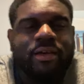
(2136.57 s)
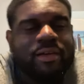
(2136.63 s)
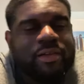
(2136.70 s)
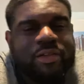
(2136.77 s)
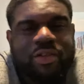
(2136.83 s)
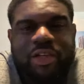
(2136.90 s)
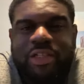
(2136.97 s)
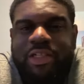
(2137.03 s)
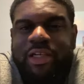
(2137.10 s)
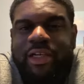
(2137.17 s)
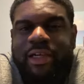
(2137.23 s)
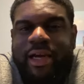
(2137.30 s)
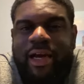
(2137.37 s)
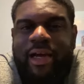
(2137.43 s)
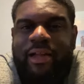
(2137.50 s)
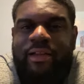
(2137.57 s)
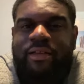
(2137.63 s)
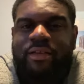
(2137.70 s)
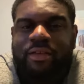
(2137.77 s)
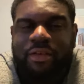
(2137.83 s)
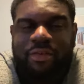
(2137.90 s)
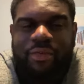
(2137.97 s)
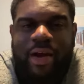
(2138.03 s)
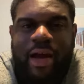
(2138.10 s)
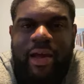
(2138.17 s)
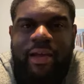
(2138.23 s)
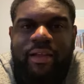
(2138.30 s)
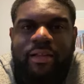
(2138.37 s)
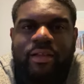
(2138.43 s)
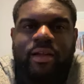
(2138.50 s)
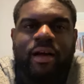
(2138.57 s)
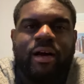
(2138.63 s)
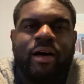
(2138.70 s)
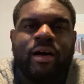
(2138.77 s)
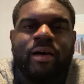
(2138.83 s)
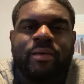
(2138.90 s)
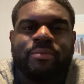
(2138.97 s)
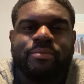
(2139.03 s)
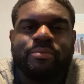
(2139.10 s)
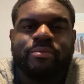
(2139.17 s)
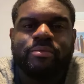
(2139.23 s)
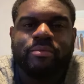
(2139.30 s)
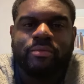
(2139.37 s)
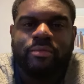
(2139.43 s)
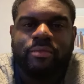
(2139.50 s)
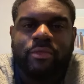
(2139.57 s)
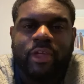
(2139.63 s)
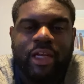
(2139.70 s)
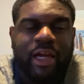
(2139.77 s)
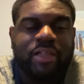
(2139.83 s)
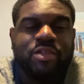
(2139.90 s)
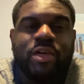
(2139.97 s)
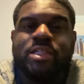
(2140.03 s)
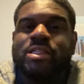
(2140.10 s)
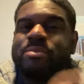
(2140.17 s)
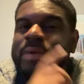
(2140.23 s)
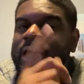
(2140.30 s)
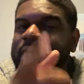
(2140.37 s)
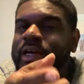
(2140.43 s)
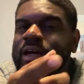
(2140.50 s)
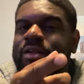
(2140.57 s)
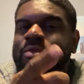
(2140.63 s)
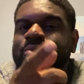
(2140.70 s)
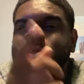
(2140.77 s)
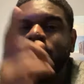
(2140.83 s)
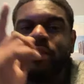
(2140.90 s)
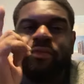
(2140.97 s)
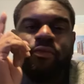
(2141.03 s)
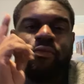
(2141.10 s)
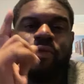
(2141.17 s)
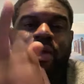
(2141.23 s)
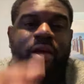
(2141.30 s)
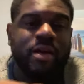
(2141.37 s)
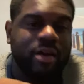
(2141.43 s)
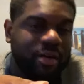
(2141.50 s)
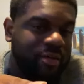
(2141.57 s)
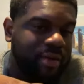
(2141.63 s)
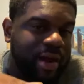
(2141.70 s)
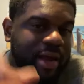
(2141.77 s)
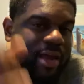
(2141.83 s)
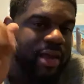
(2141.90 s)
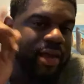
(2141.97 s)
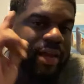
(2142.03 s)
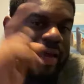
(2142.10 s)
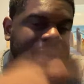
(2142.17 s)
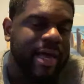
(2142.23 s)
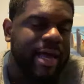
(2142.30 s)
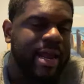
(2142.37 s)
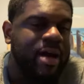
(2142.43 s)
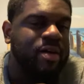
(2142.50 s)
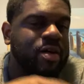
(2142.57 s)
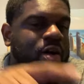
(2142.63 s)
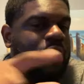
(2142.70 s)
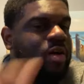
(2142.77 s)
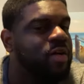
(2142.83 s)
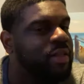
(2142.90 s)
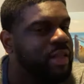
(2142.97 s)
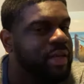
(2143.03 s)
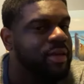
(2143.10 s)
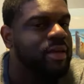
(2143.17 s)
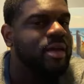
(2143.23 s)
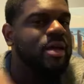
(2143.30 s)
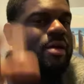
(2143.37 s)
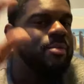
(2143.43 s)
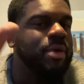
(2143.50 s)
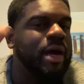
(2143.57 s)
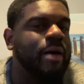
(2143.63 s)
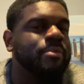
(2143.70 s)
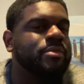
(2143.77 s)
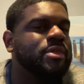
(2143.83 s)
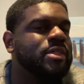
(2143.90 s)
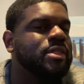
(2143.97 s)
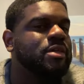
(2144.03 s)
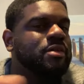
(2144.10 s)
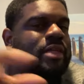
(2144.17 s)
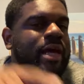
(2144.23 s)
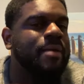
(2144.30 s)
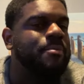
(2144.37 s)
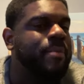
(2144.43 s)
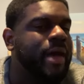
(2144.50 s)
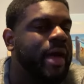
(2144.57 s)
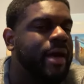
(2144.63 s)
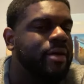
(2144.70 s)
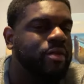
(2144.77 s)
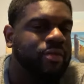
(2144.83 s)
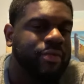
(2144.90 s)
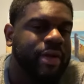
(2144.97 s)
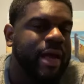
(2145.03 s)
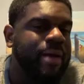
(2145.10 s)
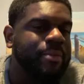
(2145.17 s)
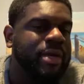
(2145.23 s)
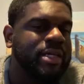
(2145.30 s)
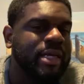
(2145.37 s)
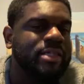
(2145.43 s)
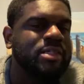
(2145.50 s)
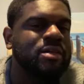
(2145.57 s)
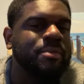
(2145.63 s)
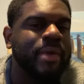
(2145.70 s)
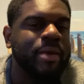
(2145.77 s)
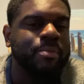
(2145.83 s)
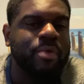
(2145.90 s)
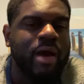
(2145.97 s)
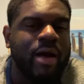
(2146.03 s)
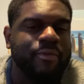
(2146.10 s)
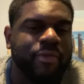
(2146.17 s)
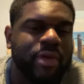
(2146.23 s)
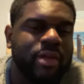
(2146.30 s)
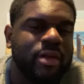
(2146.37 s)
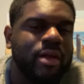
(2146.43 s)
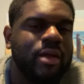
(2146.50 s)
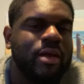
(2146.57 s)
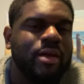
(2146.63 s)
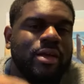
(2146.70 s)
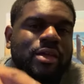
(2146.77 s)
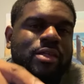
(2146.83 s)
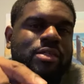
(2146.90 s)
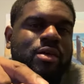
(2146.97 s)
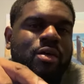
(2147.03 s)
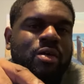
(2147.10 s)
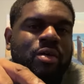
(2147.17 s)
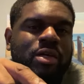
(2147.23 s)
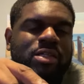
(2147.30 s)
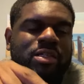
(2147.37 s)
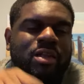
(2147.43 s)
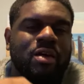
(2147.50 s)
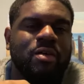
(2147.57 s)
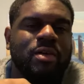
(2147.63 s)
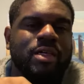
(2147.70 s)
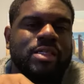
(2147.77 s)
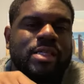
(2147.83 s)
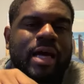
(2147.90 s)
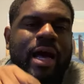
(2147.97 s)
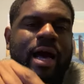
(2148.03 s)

Trust your gut. You're right. And I trusted my gut with finger, right? And I got out early, but I'm still not mad over that because I still made profit. So as long as